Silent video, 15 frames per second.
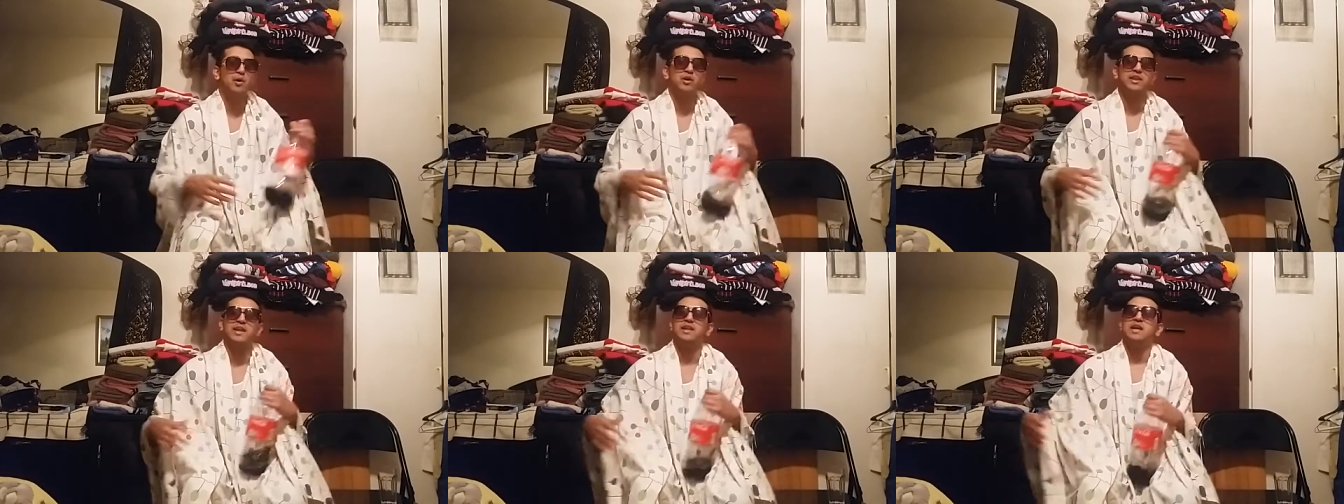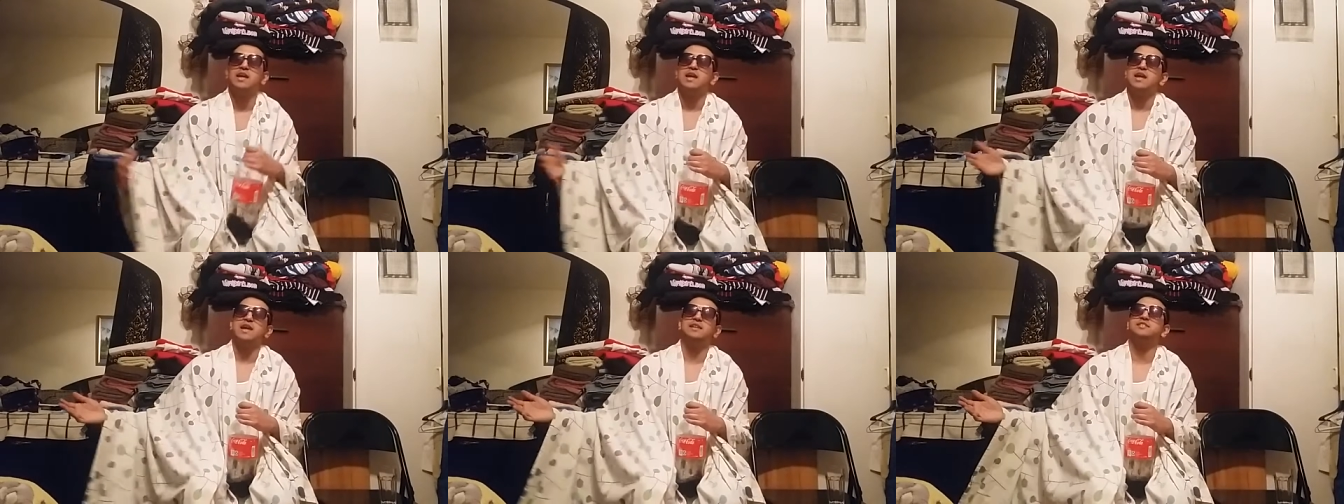booking.
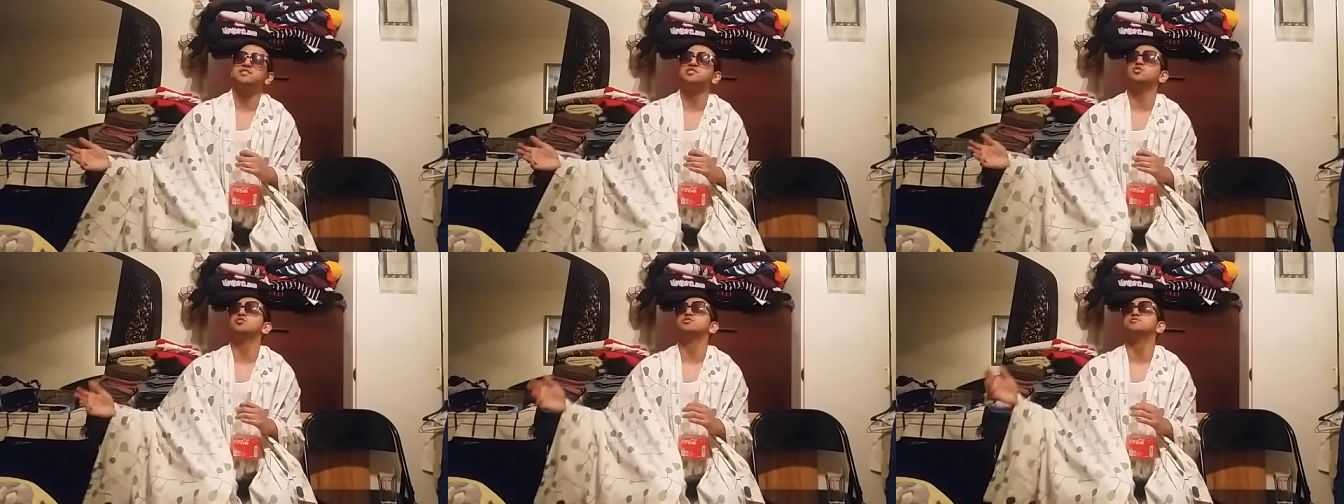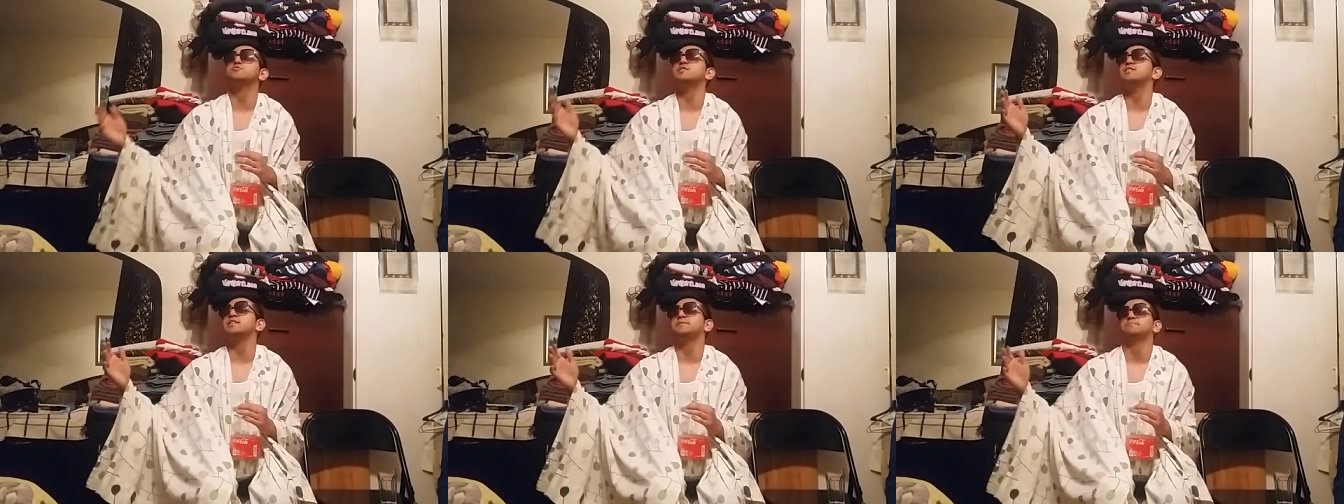And so,
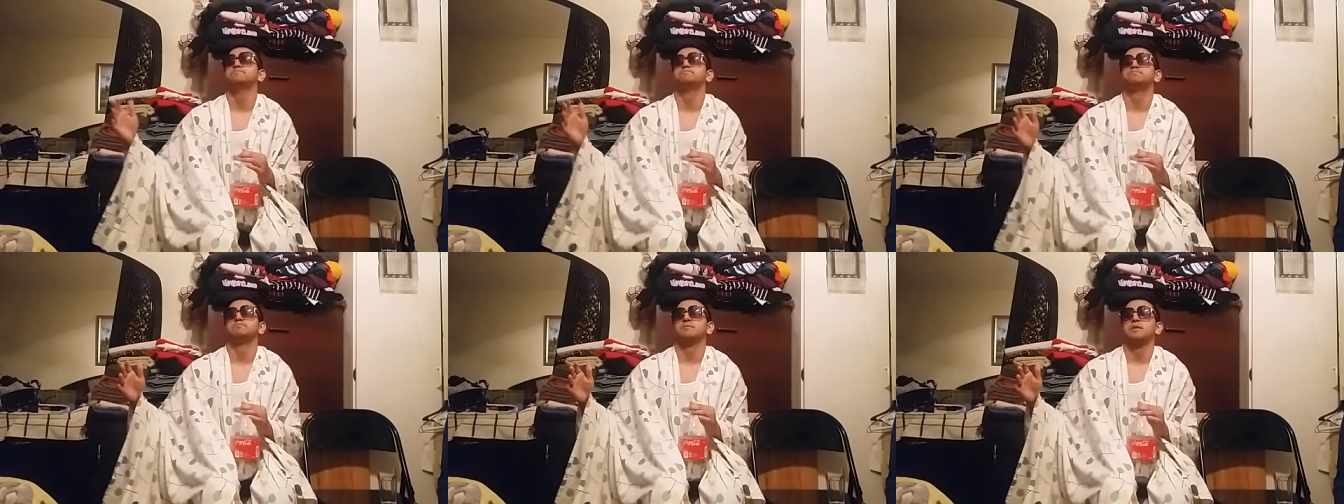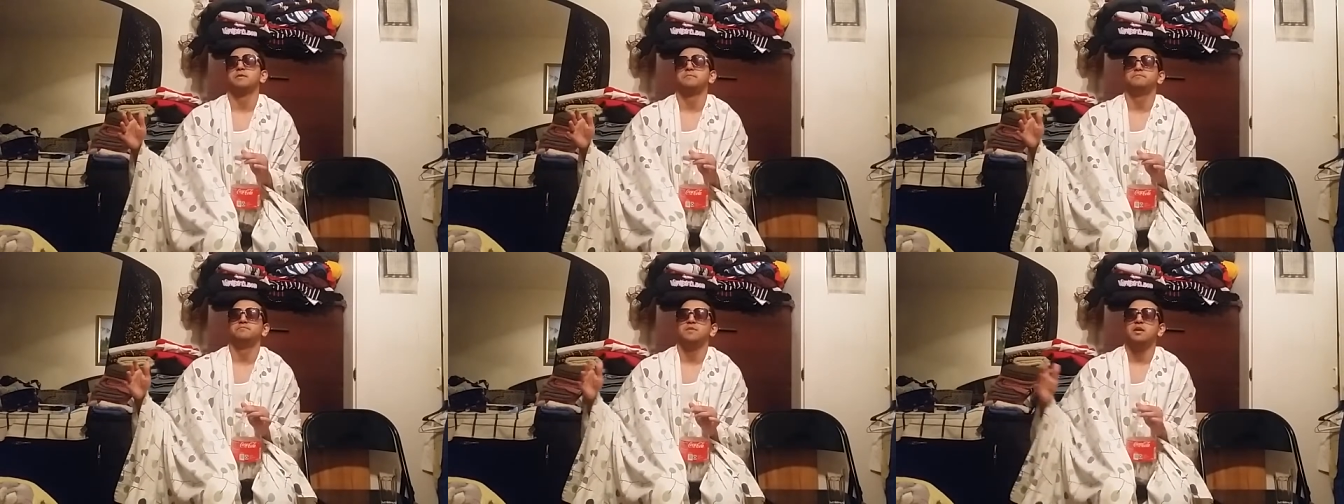really,
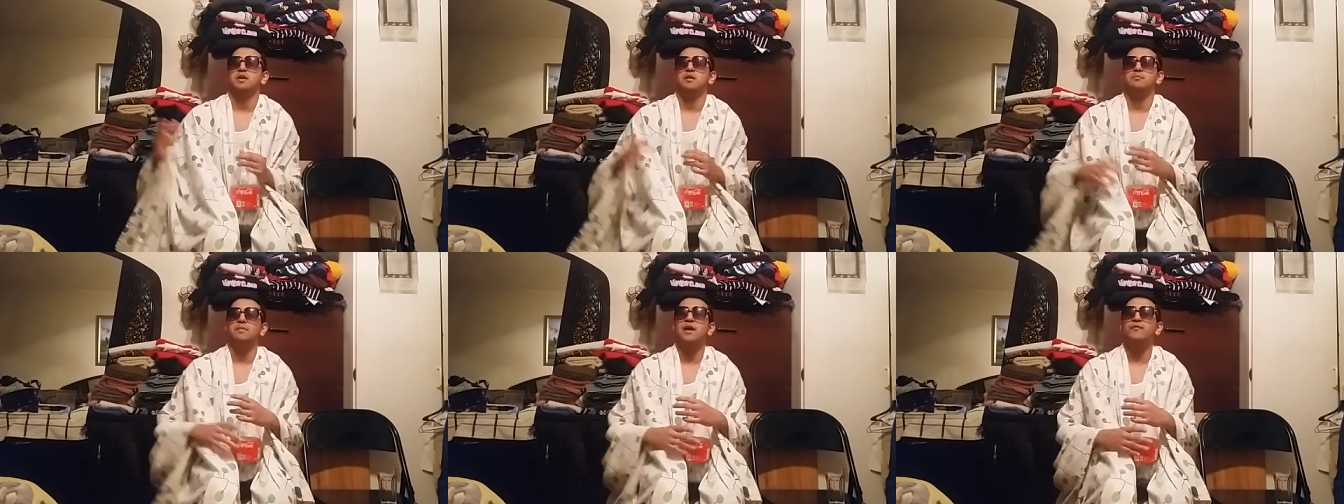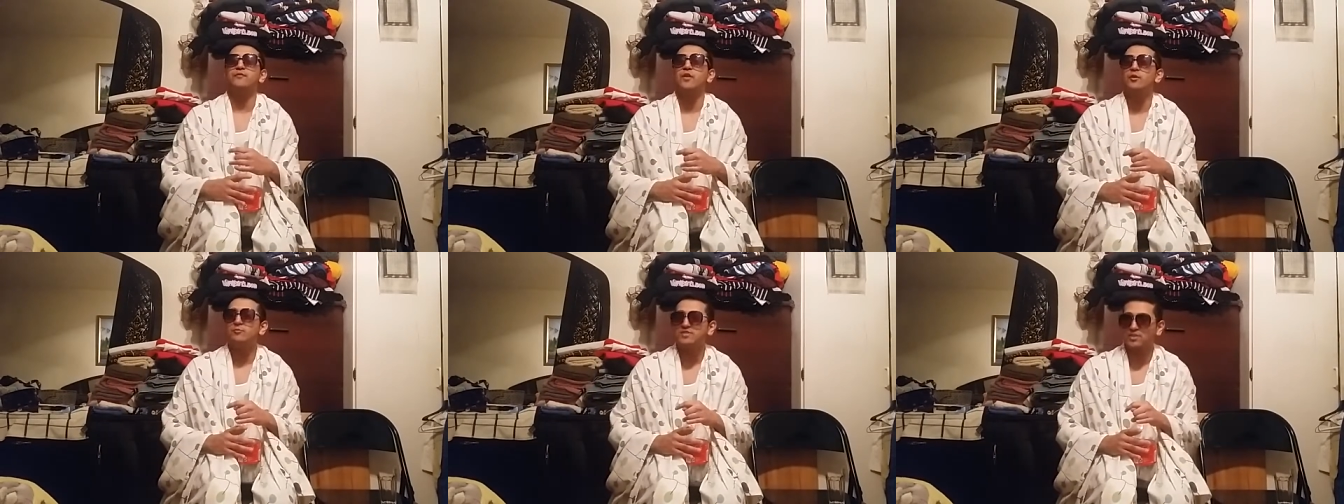my
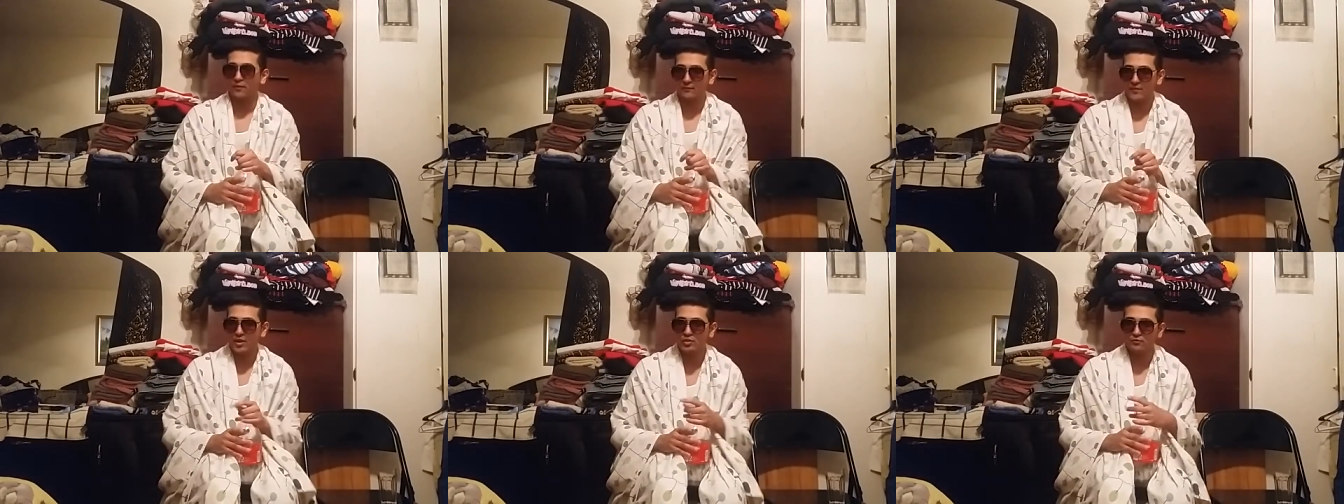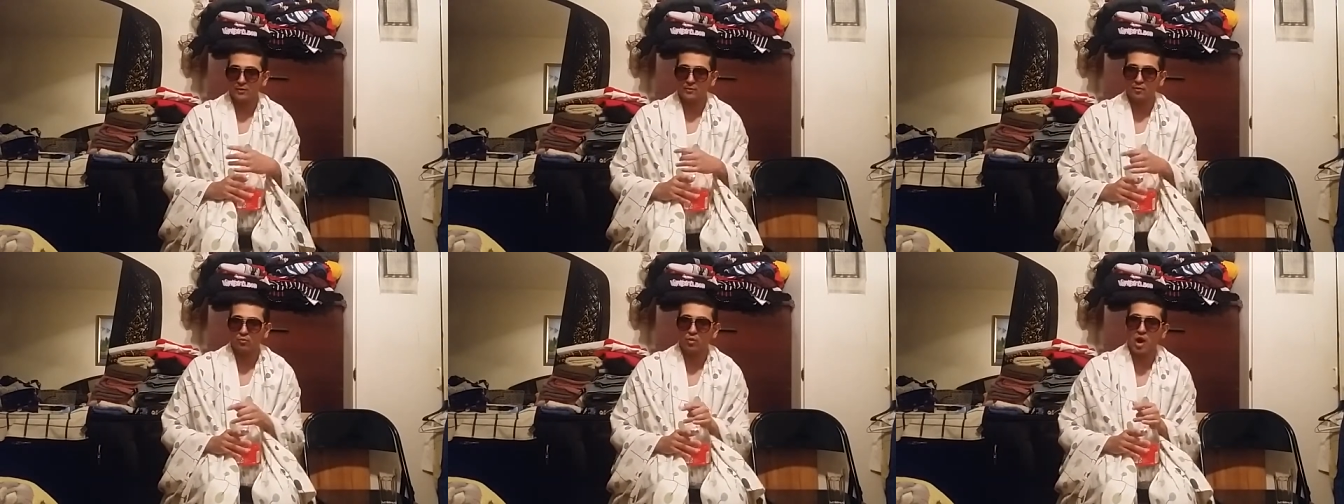friend was confused
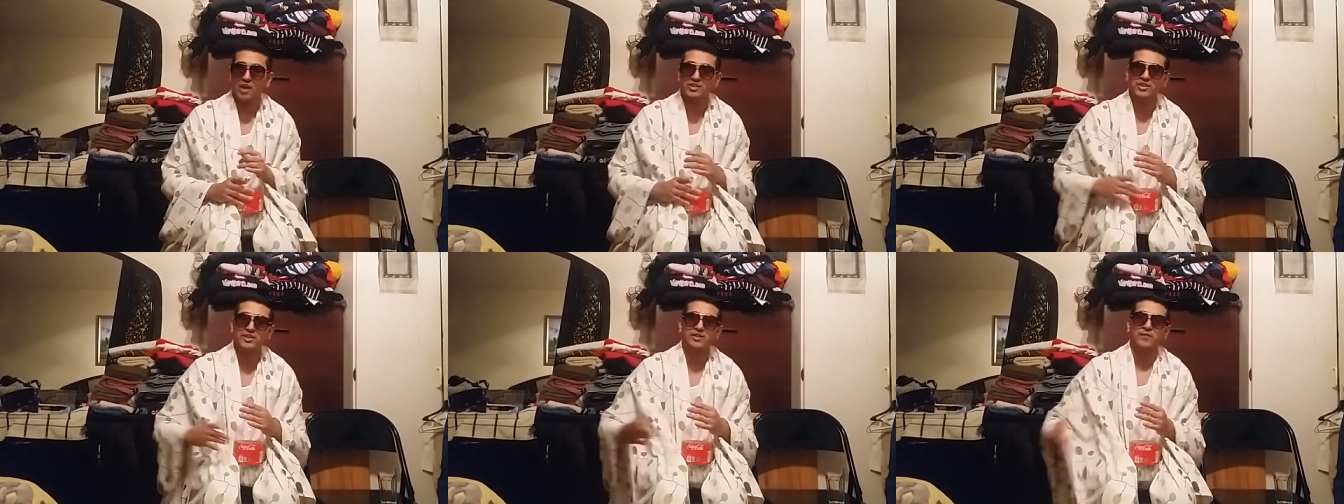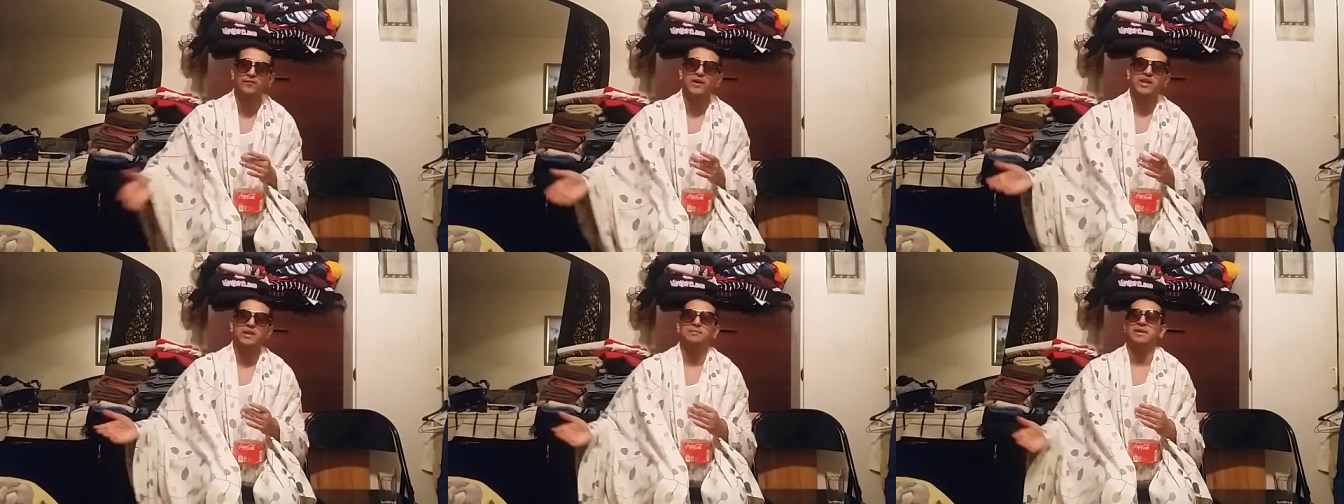when we were watching the
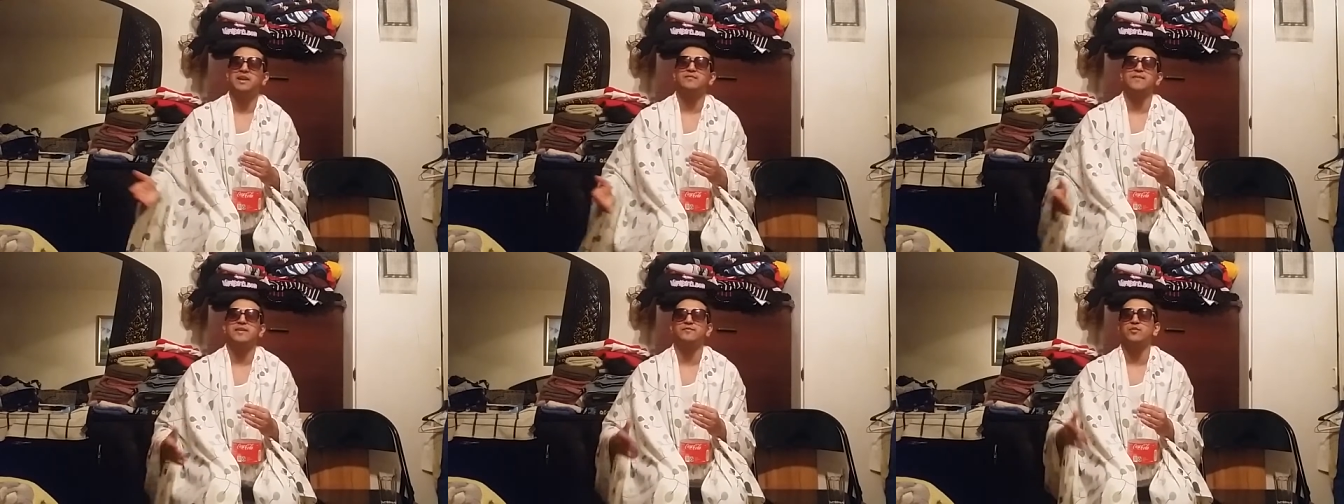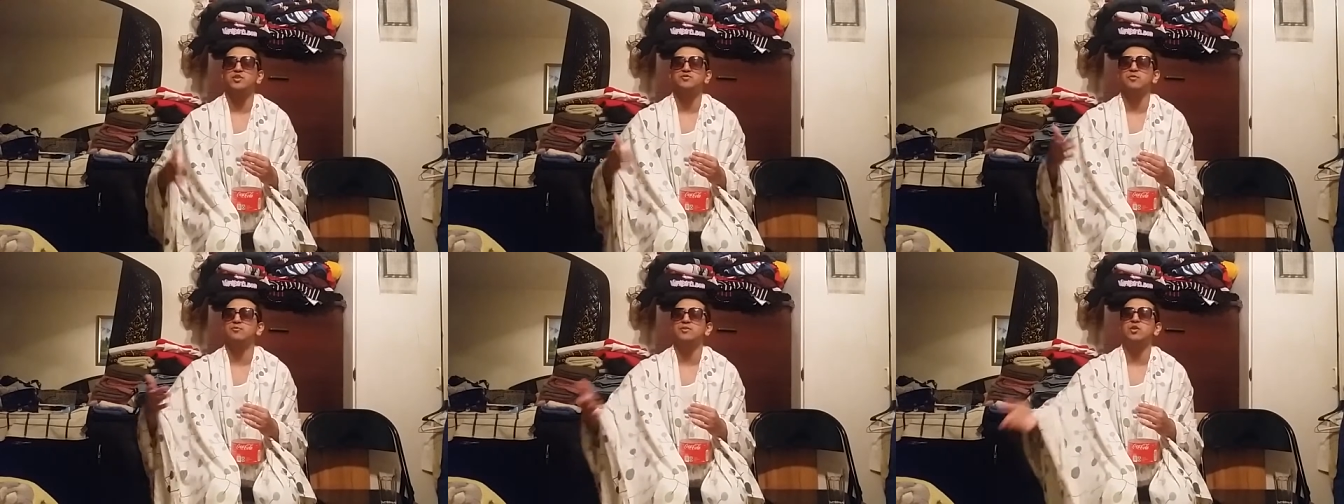fucking main event.
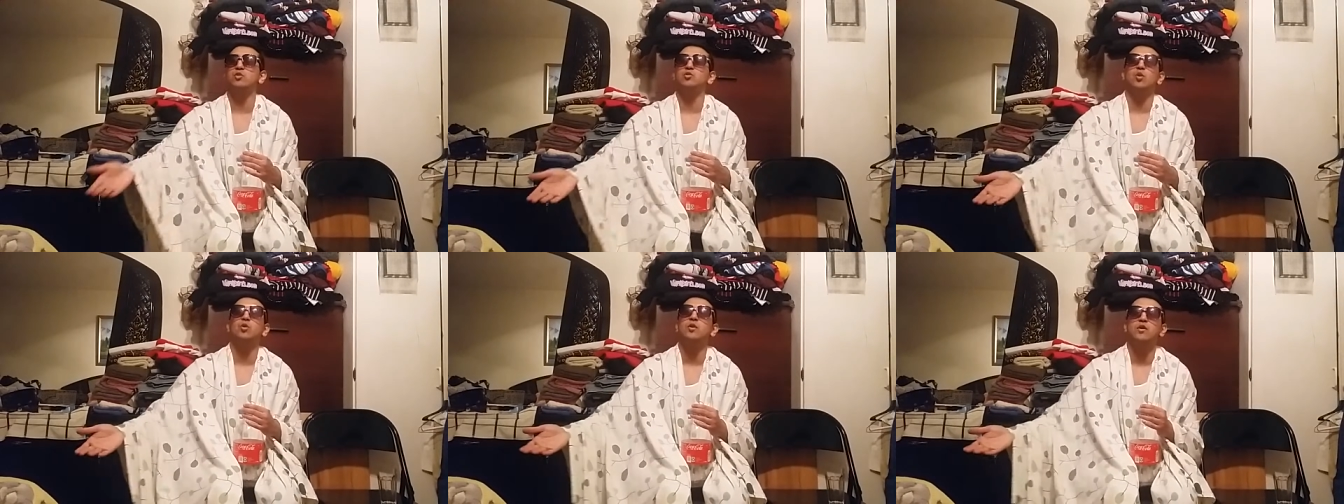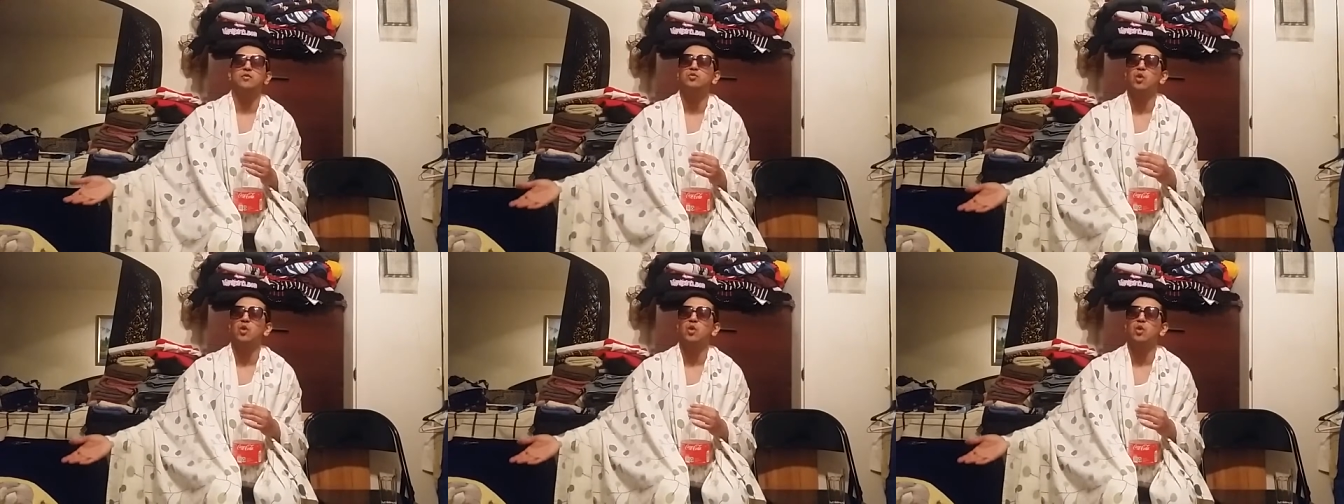First of all, we don't know